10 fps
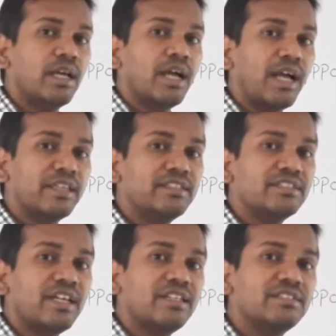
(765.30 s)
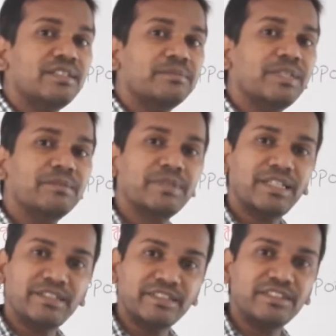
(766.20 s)
and this salary sometimes
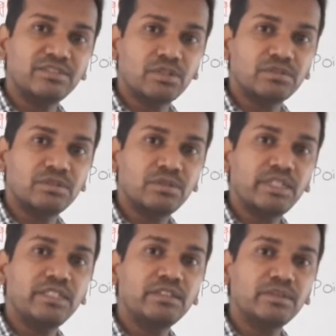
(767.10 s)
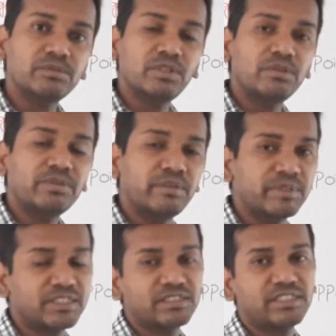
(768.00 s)
can decrease also in terms of
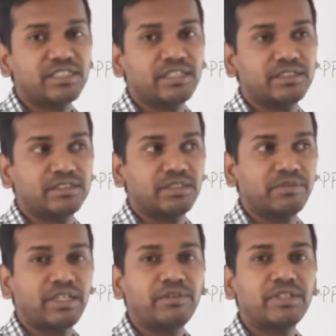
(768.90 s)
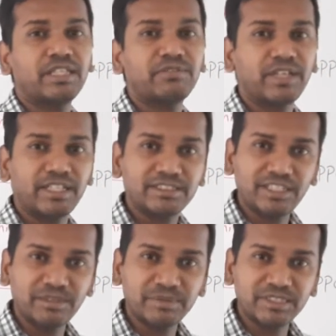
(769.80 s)
emergency condition. Whenever the
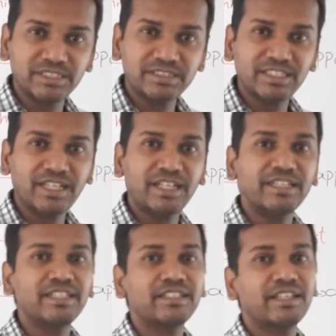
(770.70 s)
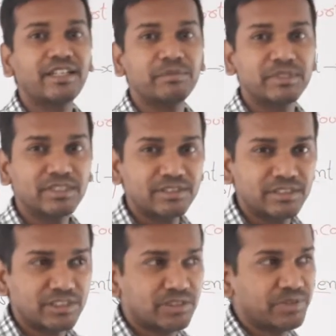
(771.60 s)
financial emergency or any other emergency
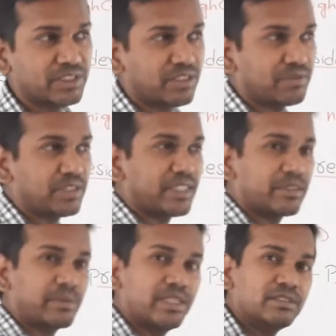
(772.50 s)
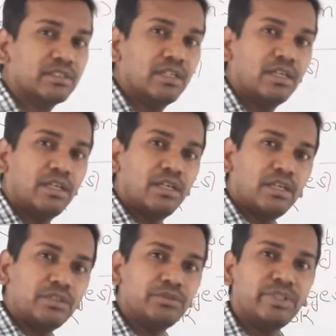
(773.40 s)
situation will take place,
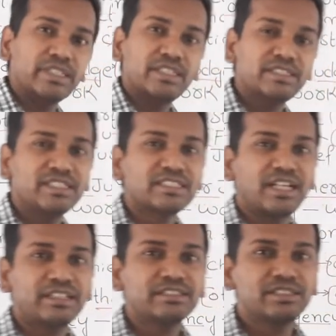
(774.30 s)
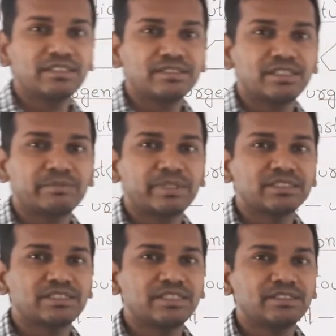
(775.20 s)
during these conditions, the
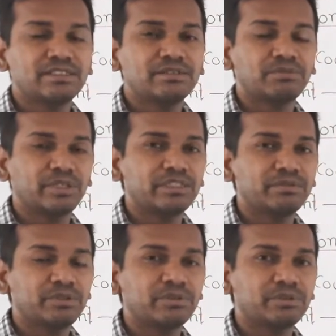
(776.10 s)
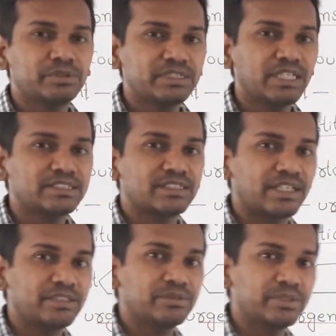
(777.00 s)
president, what he will do, he has a
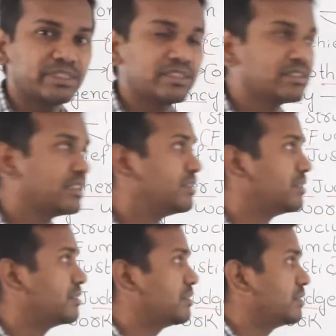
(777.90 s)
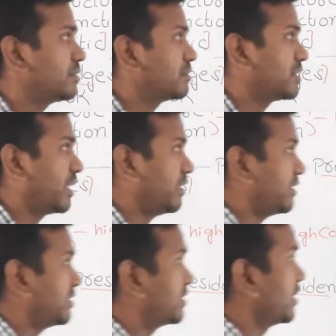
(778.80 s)
right to decrease the
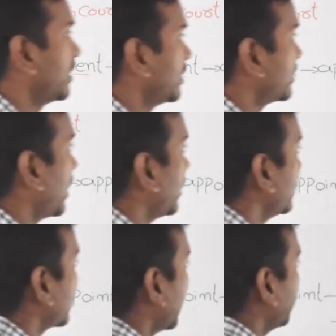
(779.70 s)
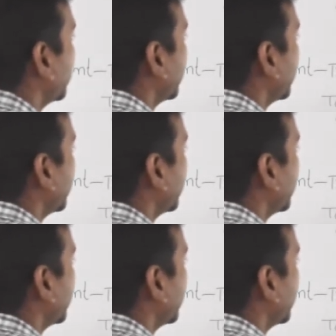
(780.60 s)
salaries. Salaries can be